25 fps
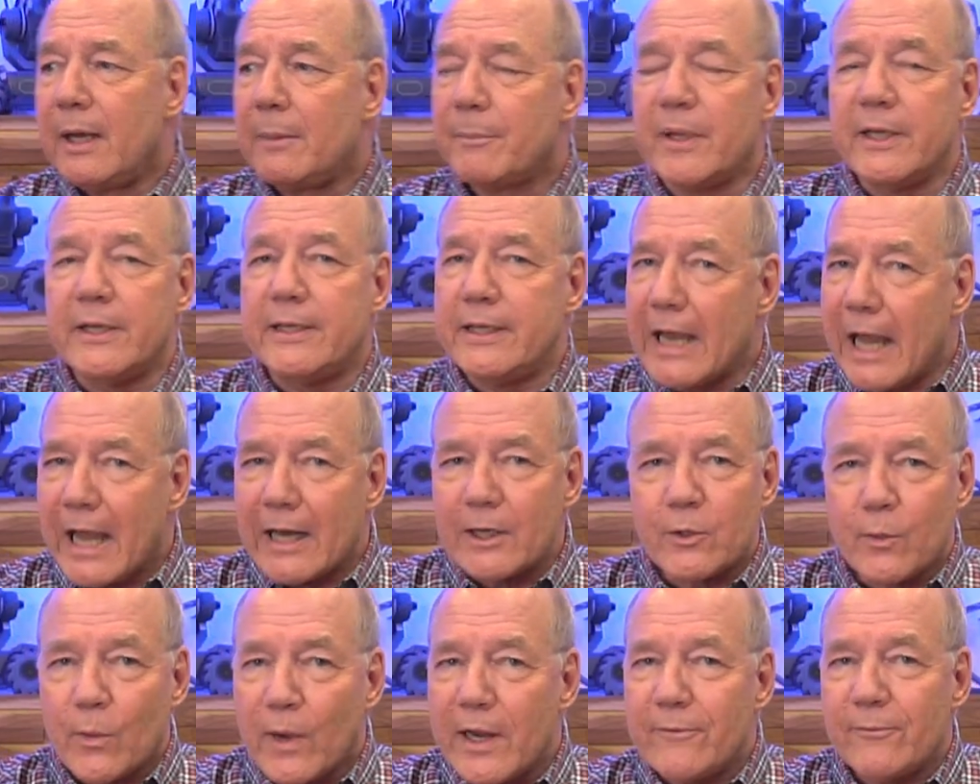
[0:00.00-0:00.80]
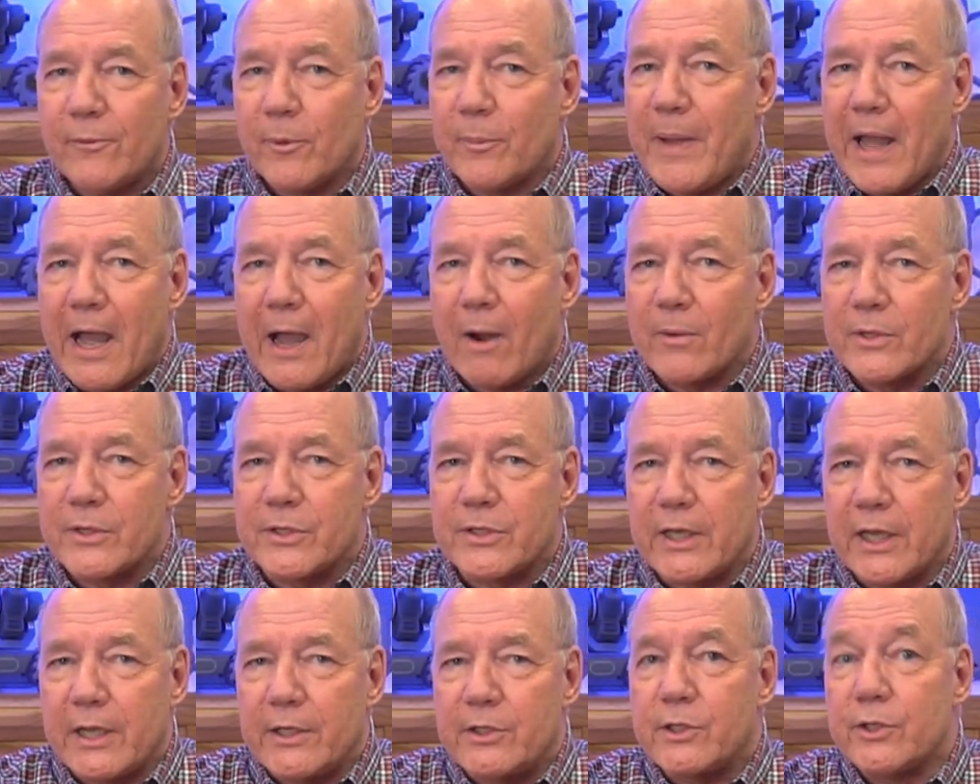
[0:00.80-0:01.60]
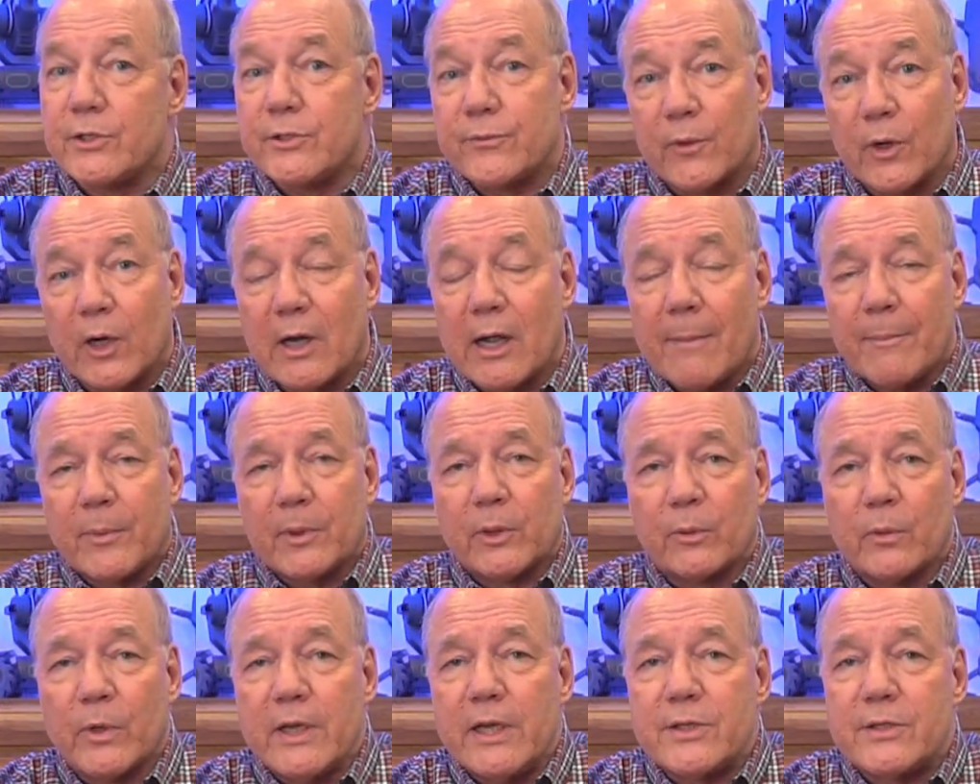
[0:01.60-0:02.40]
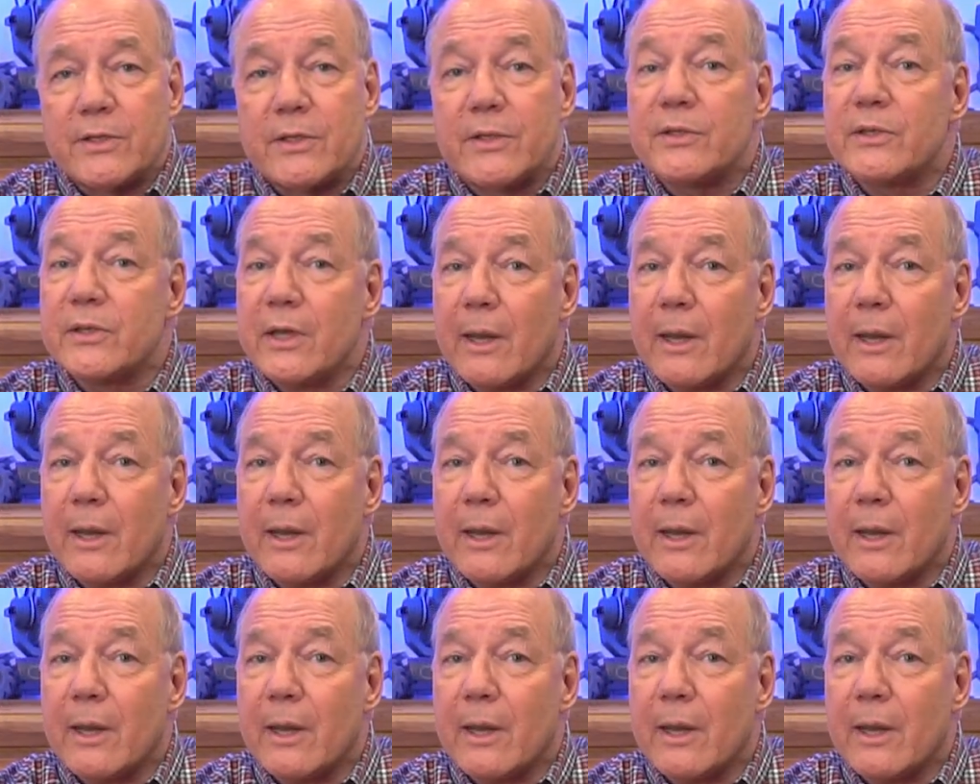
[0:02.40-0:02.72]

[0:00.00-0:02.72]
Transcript: but not great for power stations for a couple of reasons.